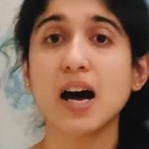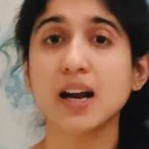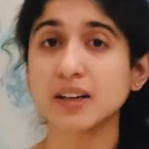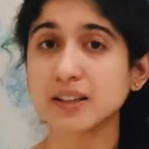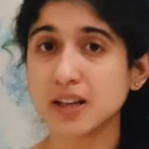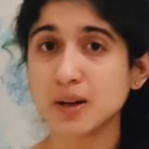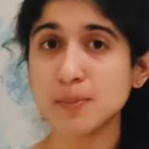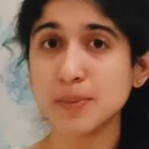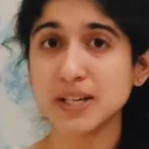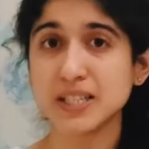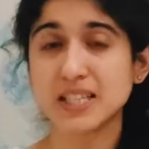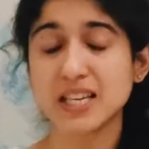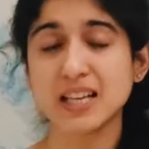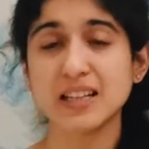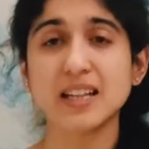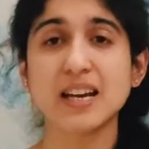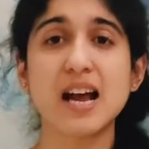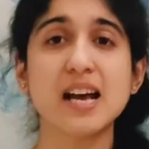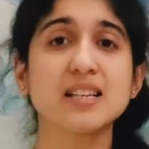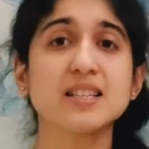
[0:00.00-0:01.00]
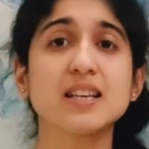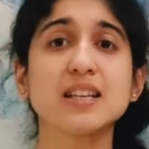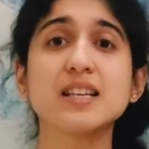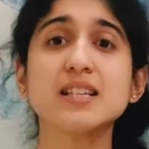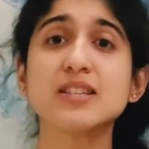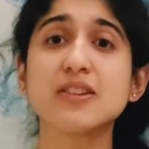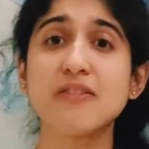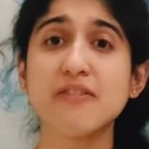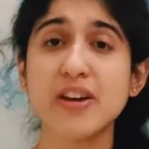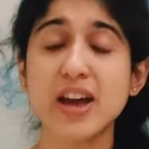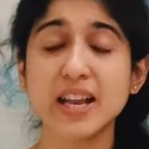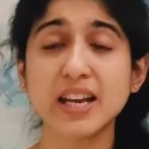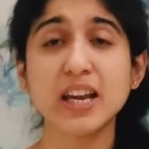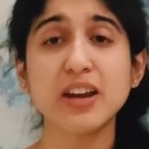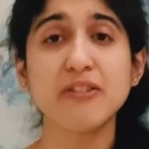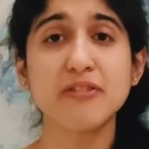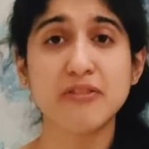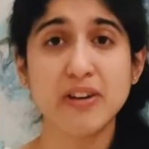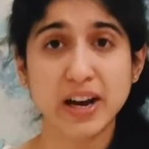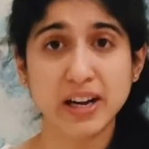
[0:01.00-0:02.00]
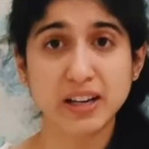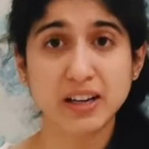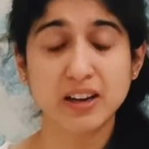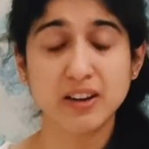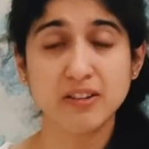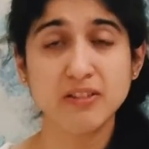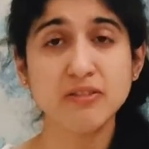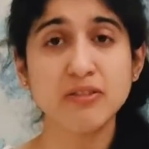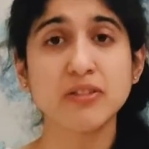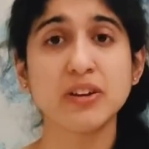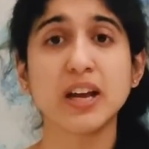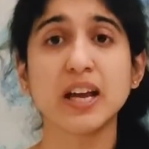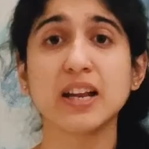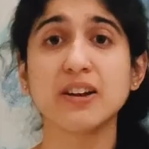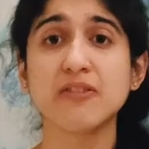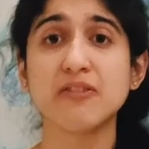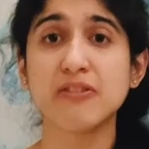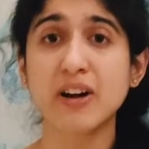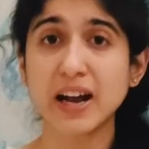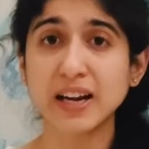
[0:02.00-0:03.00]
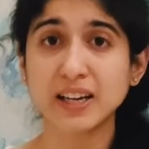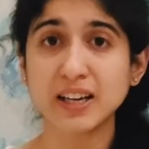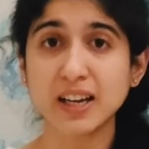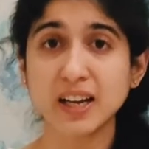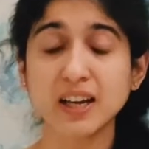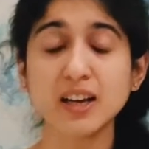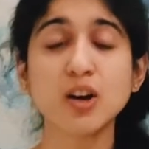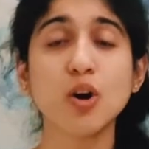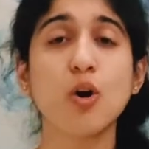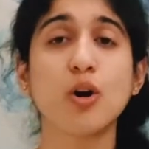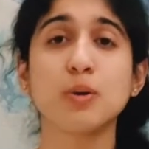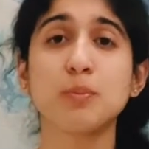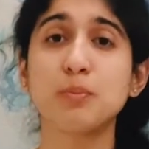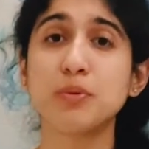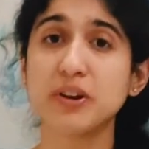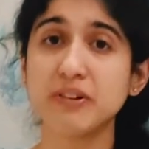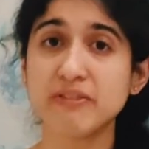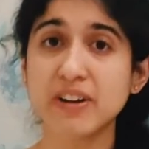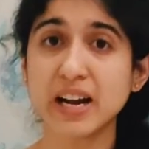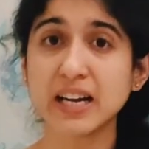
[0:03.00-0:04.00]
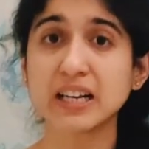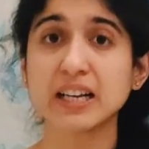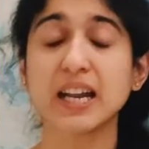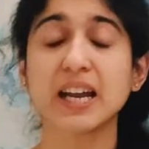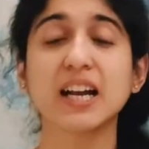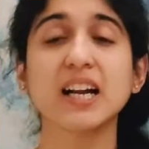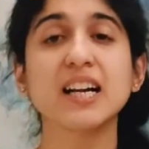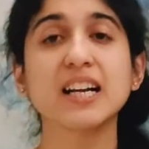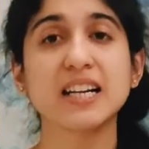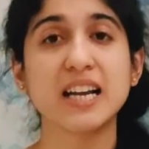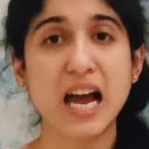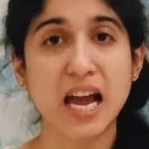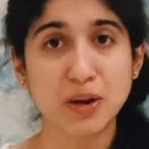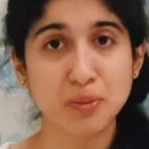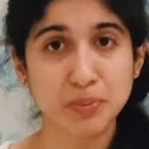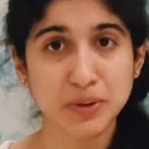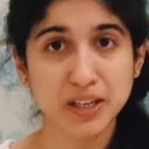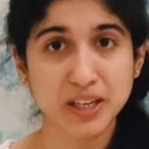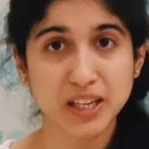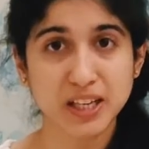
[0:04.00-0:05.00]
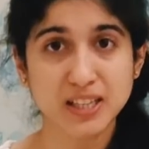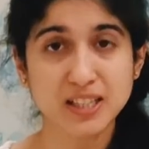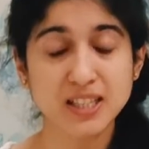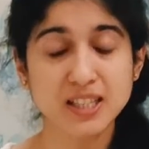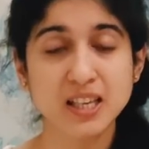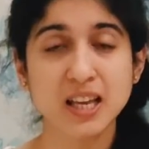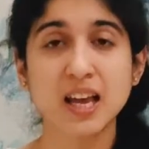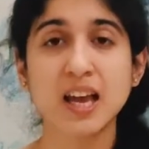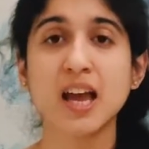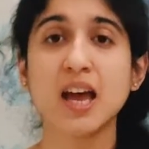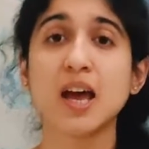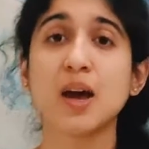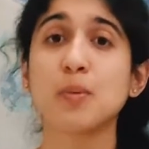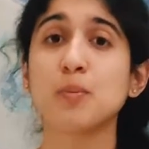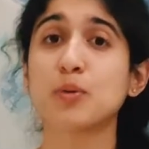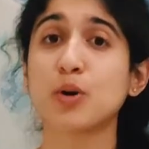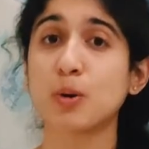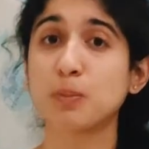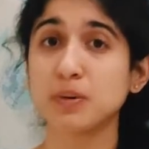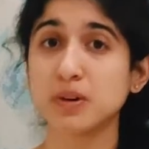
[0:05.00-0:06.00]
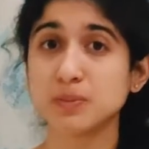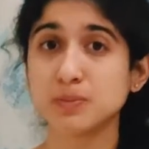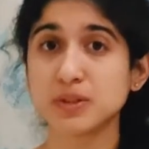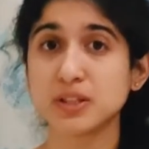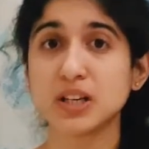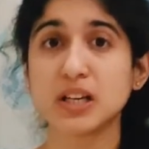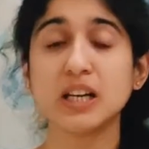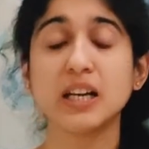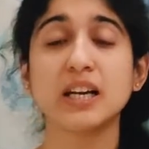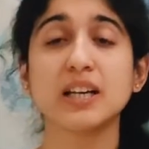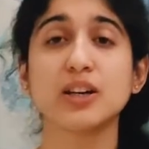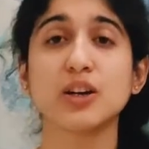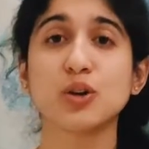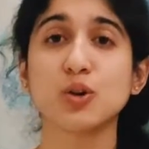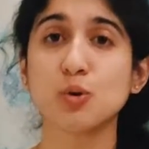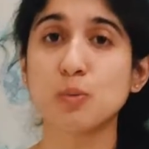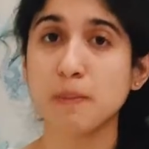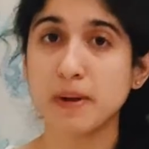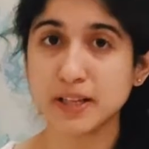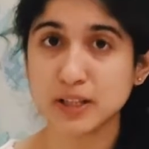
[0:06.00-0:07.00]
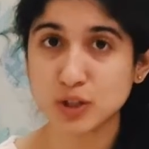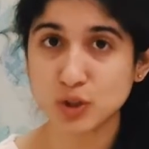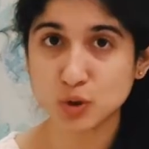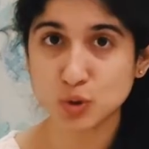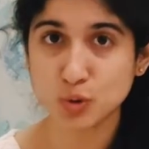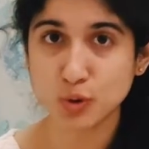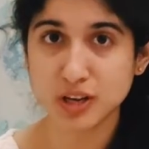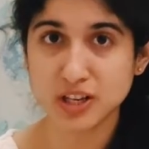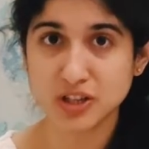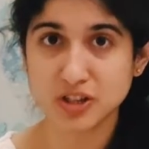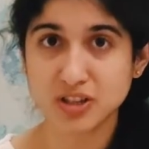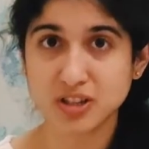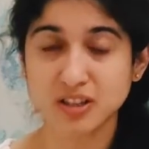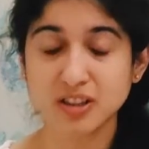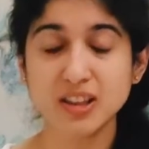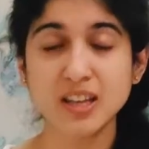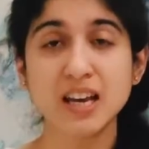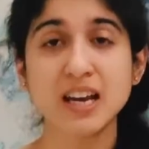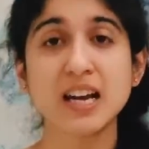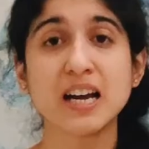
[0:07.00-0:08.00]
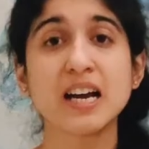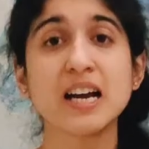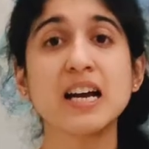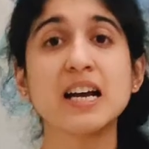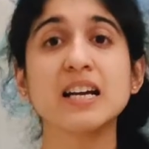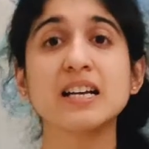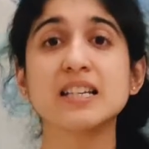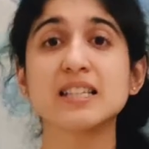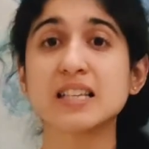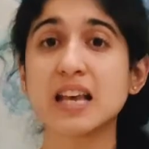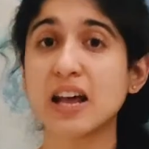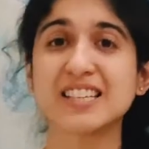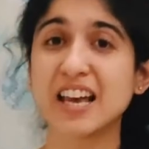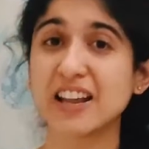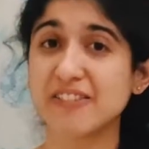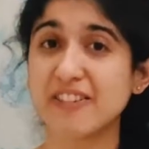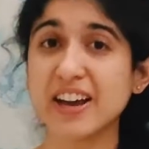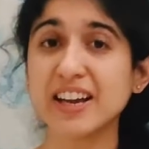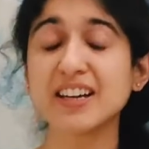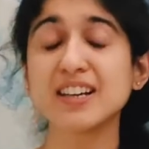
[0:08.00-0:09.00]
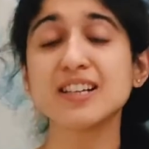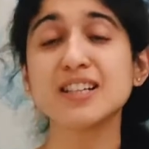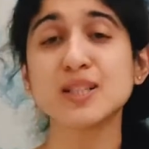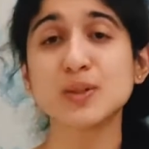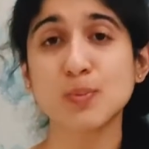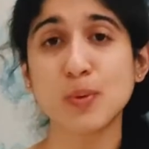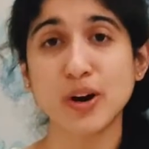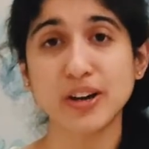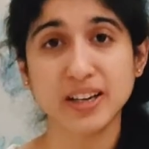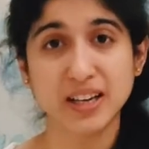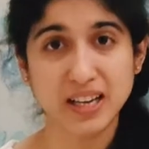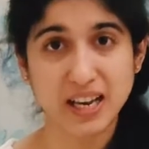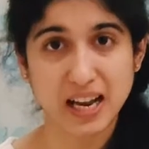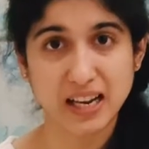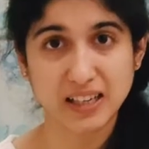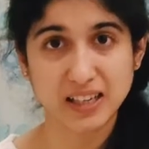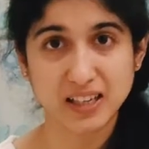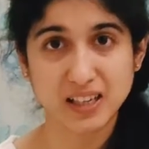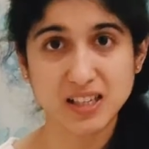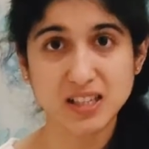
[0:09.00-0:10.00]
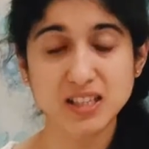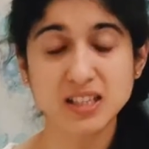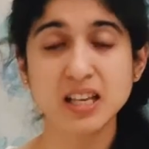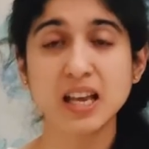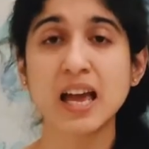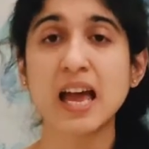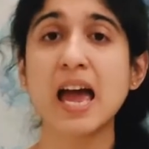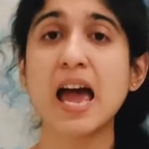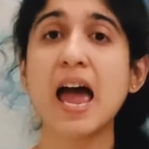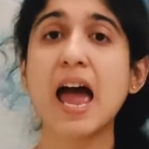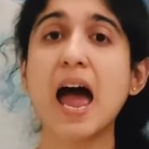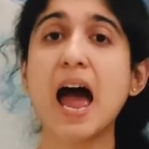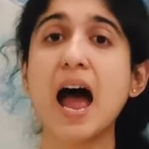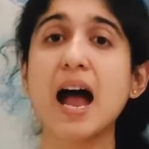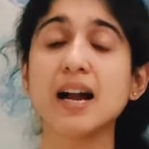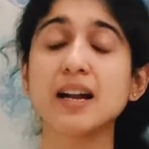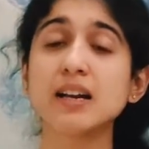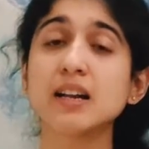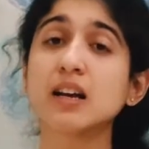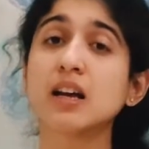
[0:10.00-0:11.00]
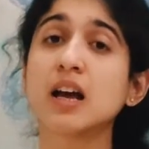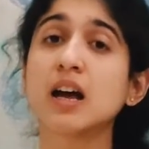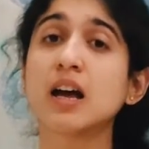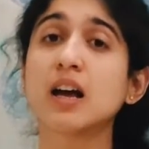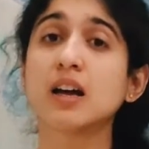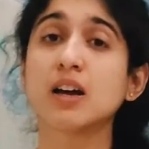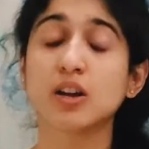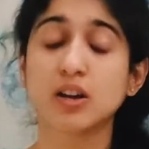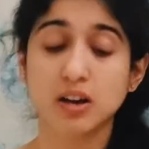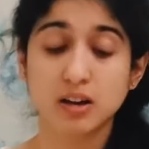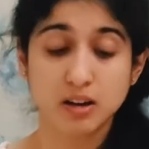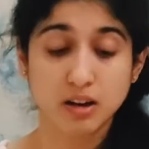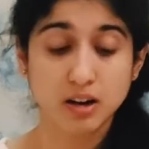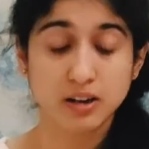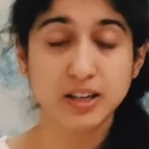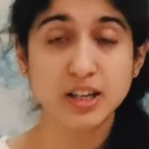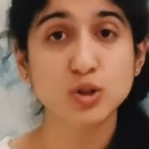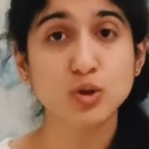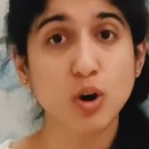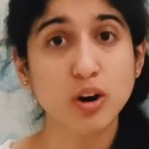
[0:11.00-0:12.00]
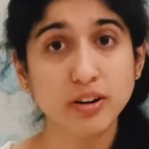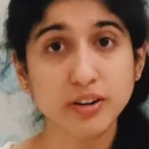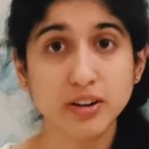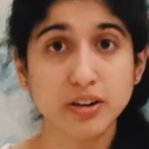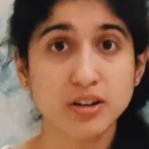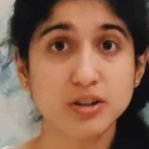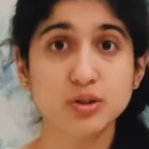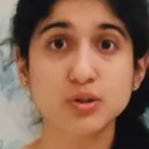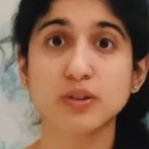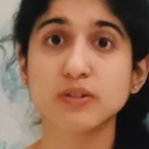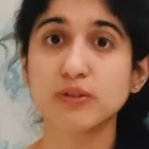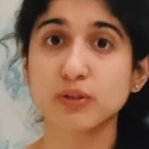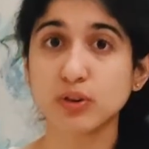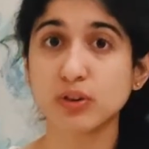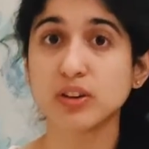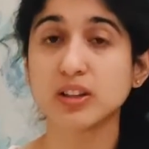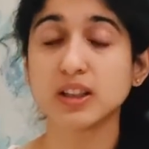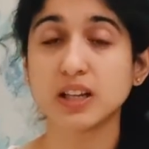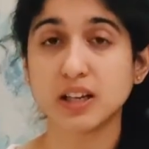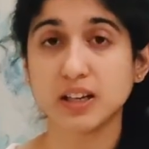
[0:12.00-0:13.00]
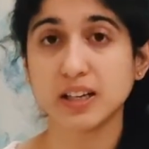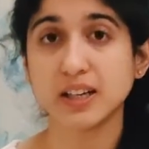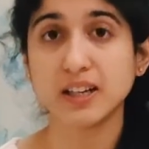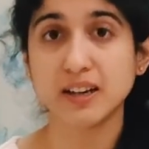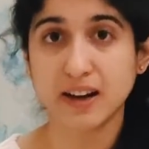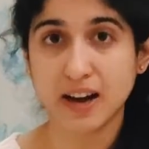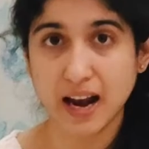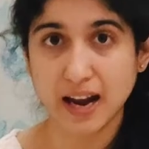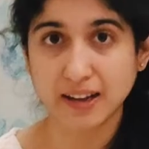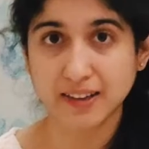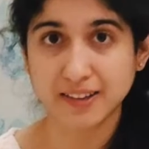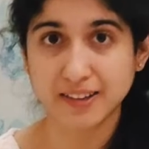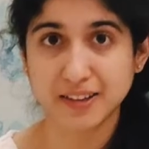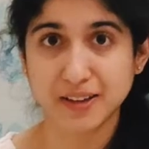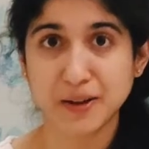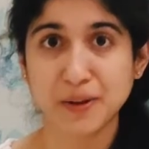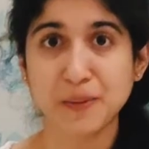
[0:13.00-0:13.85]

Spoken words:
Ardha Matsyendrasana is very effective in fighting or preventing diabetes, problems related to menstruation, cervical spondylitis, and disorders of urinary tract.